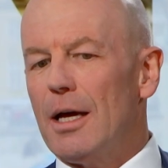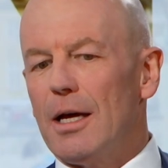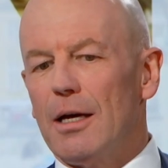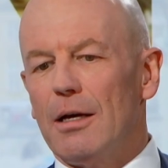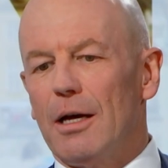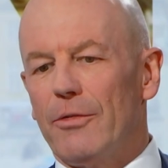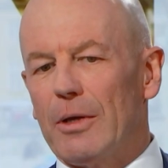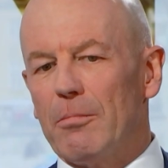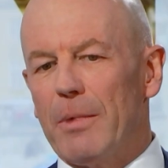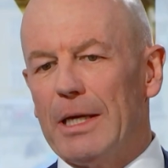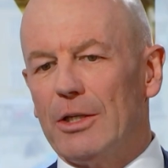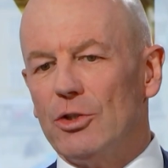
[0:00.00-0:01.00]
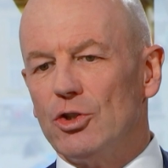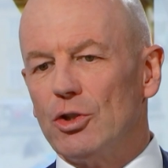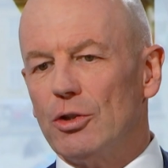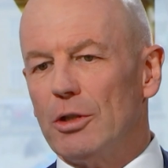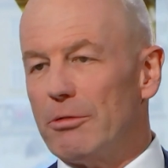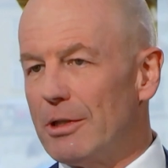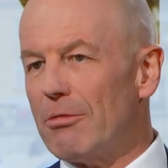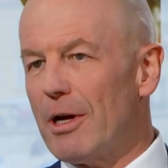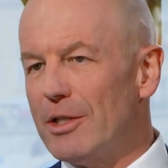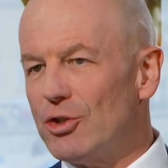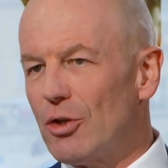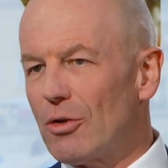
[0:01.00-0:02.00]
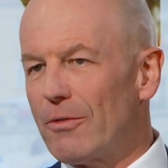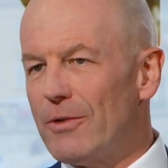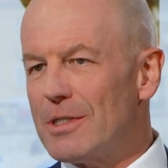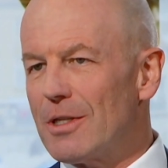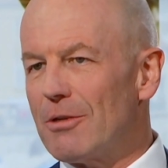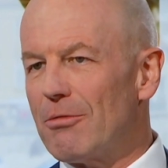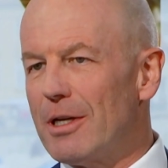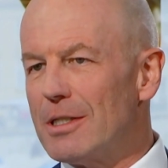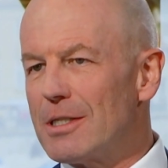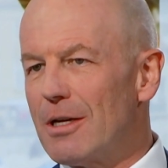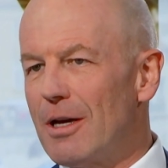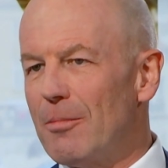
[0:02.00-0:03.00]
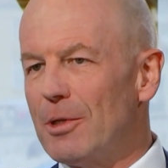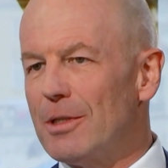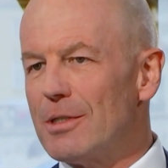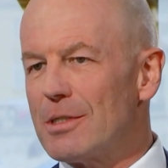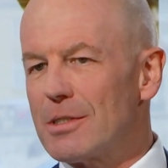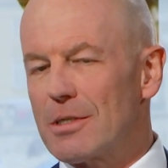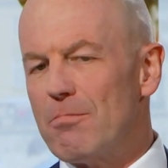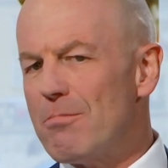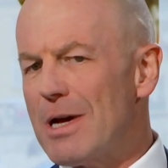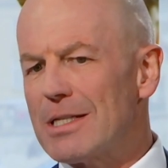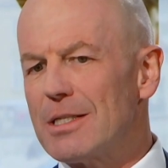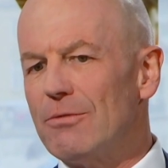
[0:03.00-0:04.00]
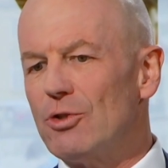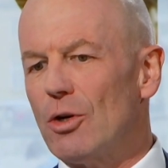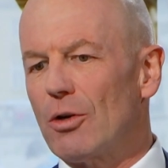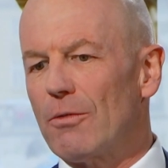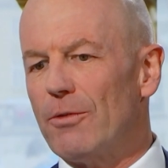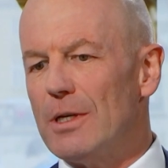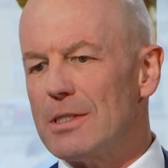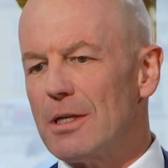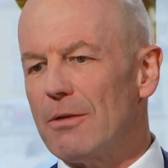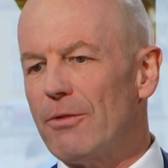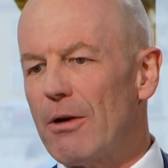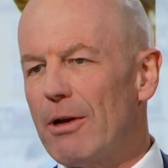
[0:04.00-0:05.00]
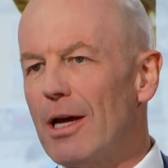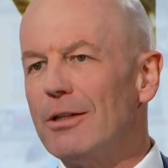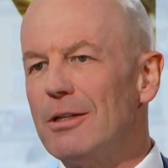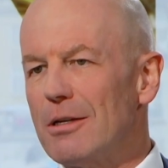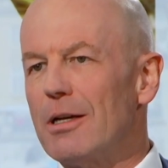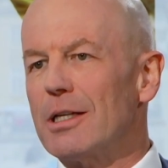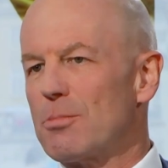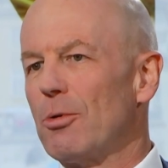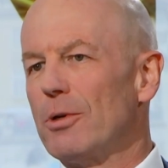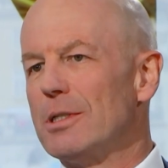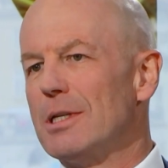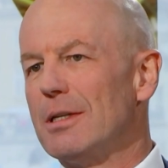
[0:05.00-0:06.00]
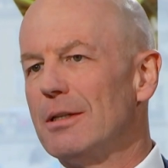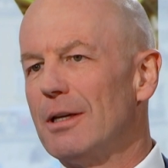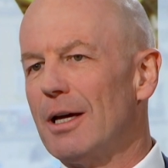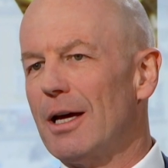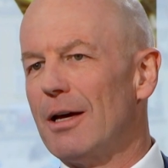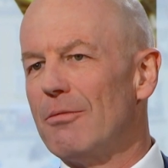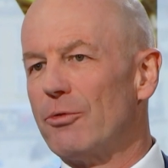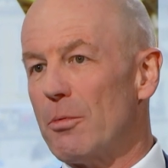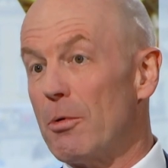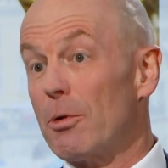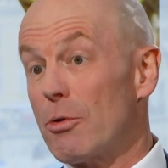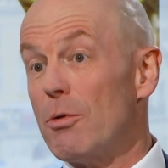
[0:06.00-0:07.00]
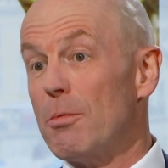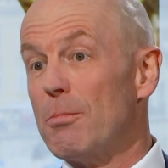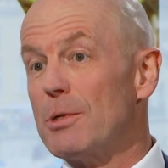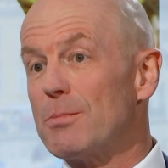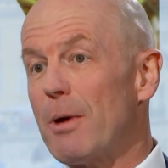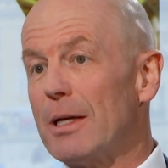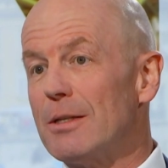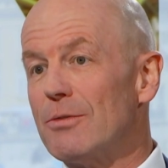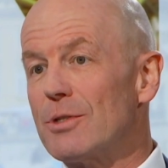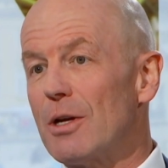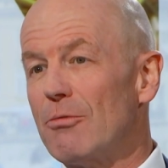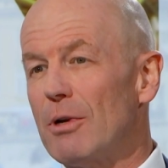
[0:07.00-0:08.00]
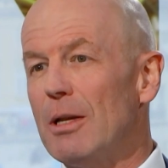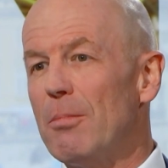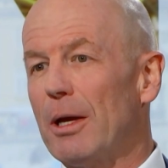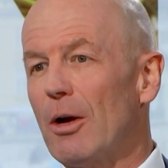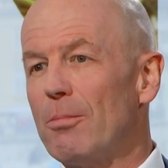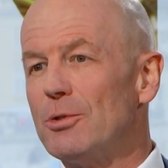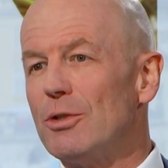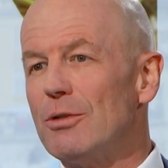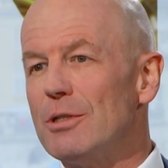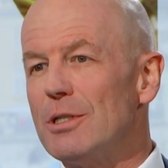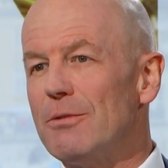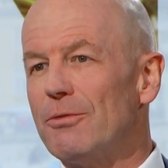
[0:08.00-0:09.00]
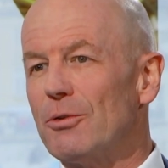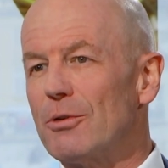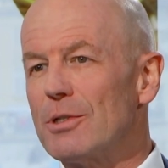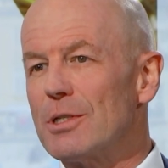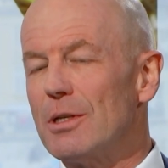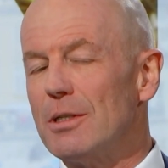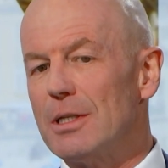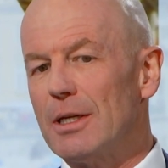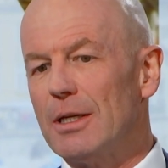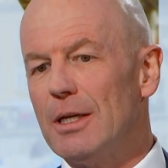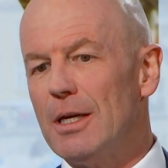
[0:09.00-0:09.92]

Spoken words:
I think making sure you're in the right geographies at the right time, and there's some massive geographies that are very underexploited from a recruitment perspective, so a really big opportunity for us, and